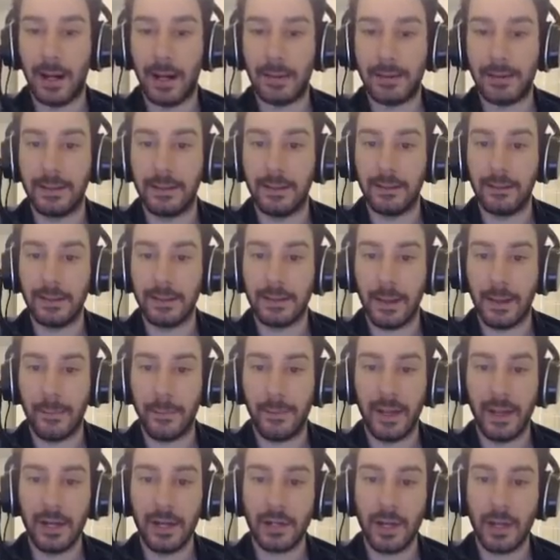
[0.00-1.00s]
deals a
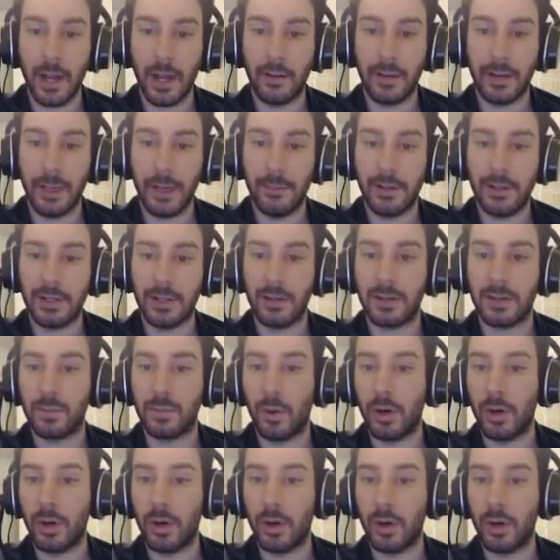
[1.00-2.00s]
bit of shadow damage, deals
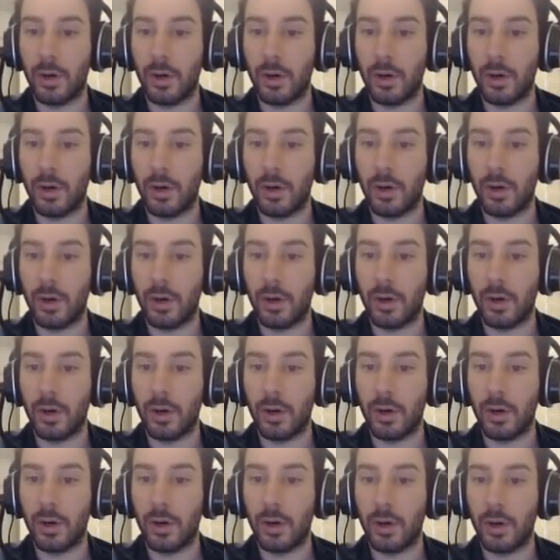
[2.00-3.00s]
more shadow damage if he takes
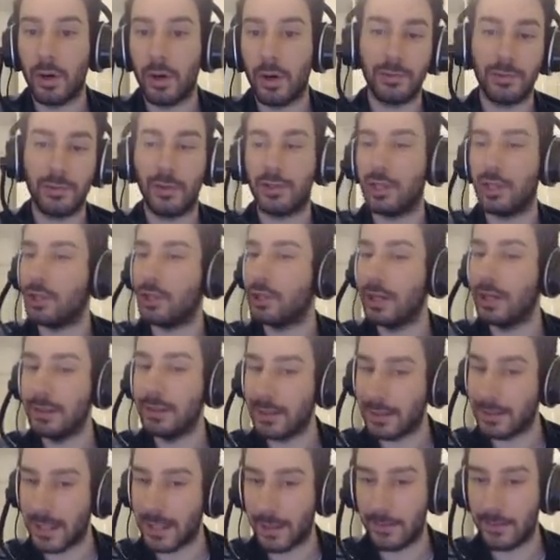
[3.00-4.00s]
damage, which he shouldn't
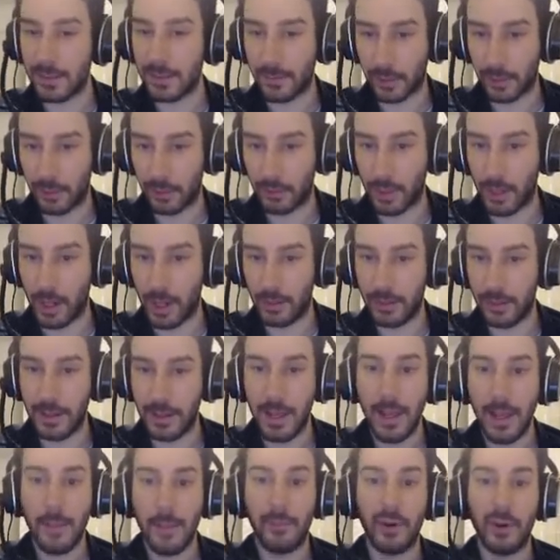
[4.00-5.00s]
take damage in Mercurial Gauntlet,
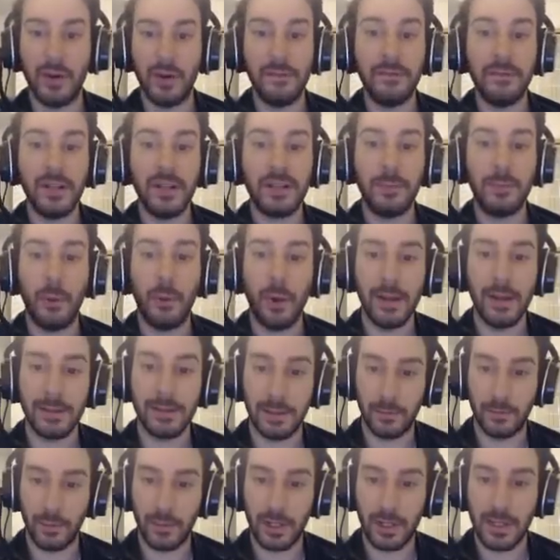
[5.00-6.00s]
but it inflicts
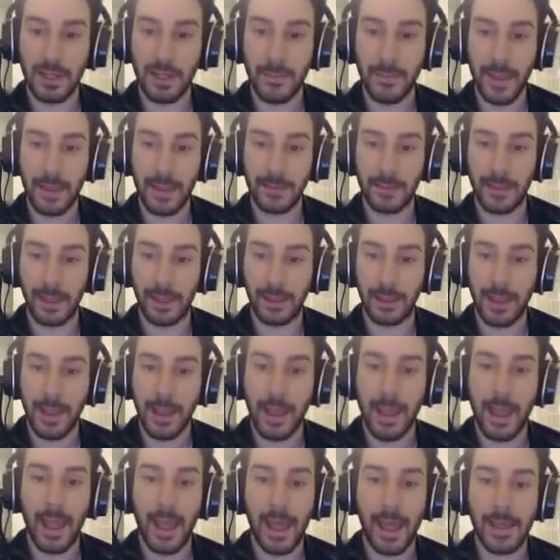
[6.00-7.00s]
poison, which is the main thing.
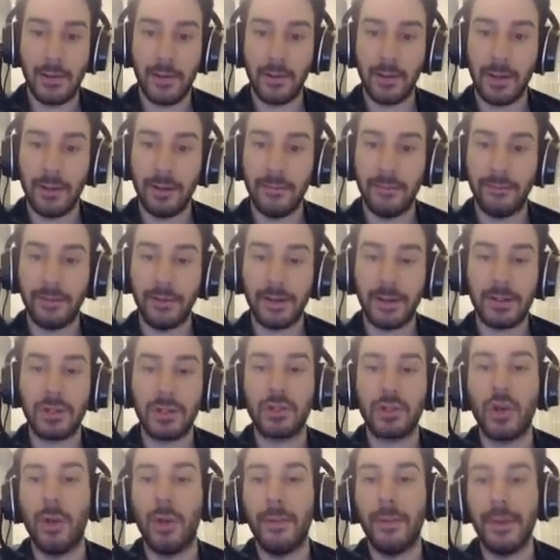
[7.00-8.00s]
And you can inflict
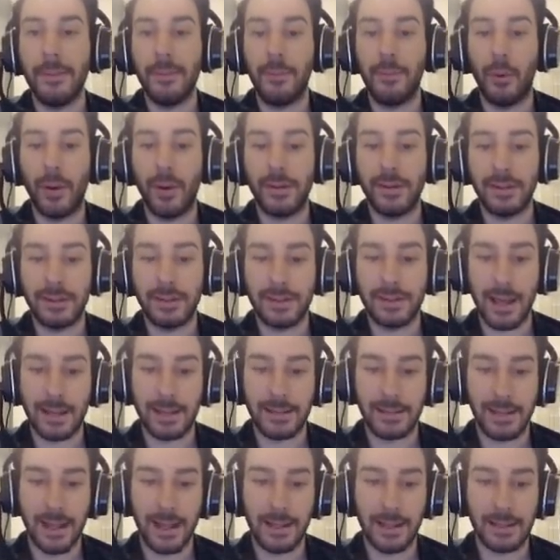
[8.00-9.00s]
so many poison
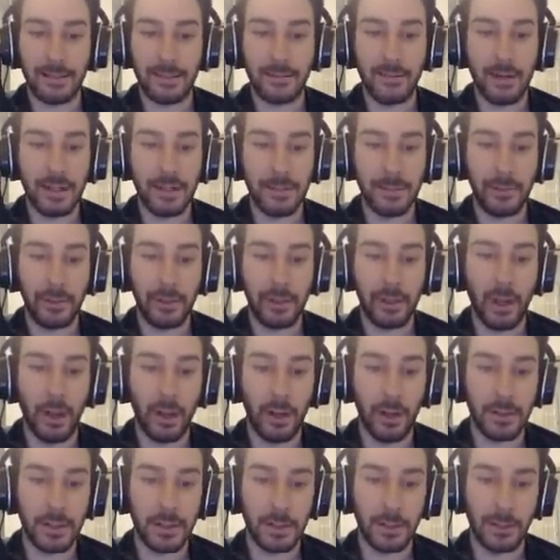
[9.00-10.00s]
sacks. Again, his first ability
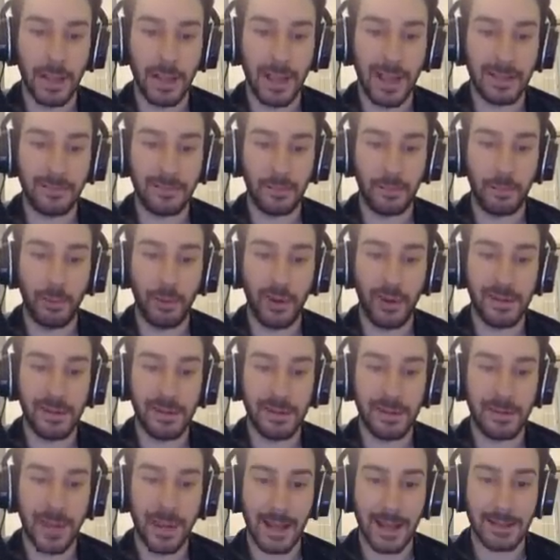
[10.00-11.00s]
also allows for poison
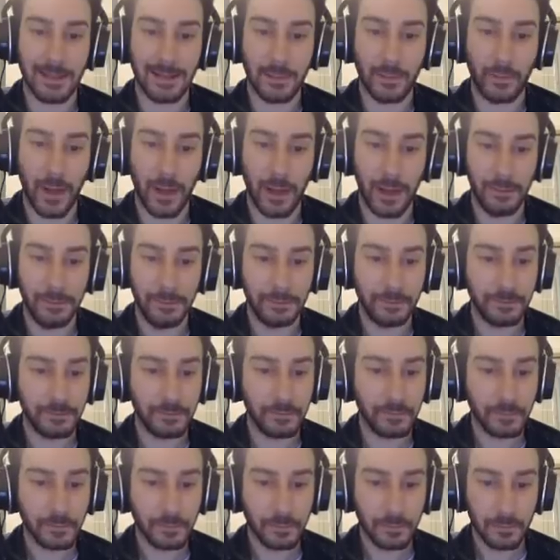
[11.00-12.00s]
sacks as well,
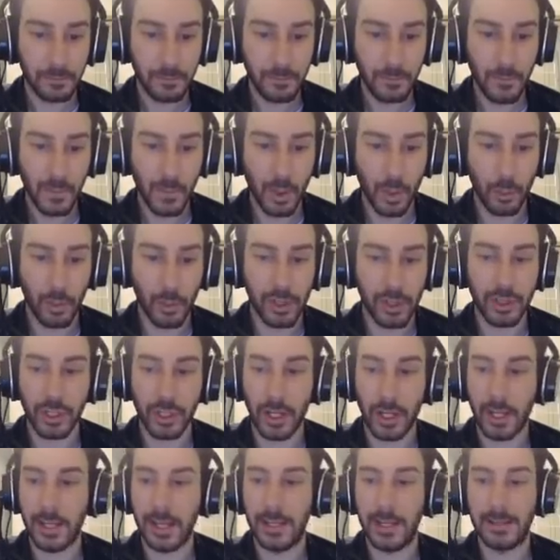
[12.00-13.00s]
which
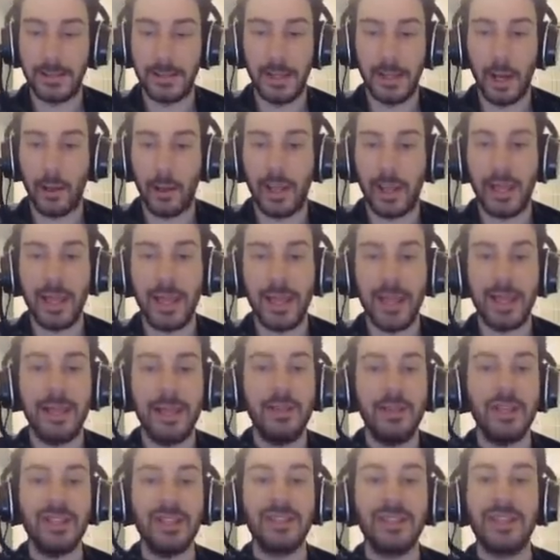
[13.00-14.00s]
is, he
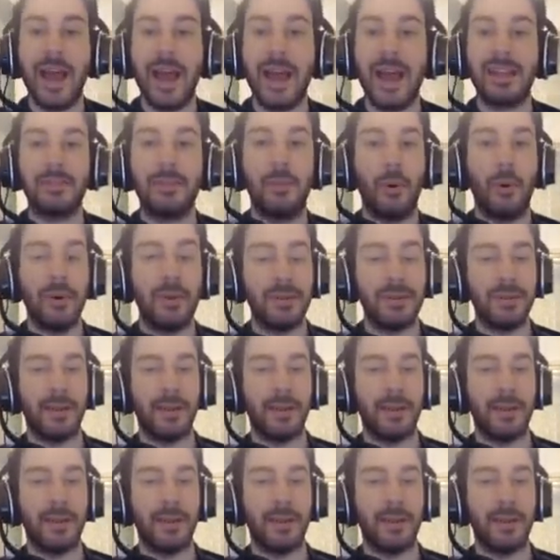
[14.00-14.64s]
just stacks poison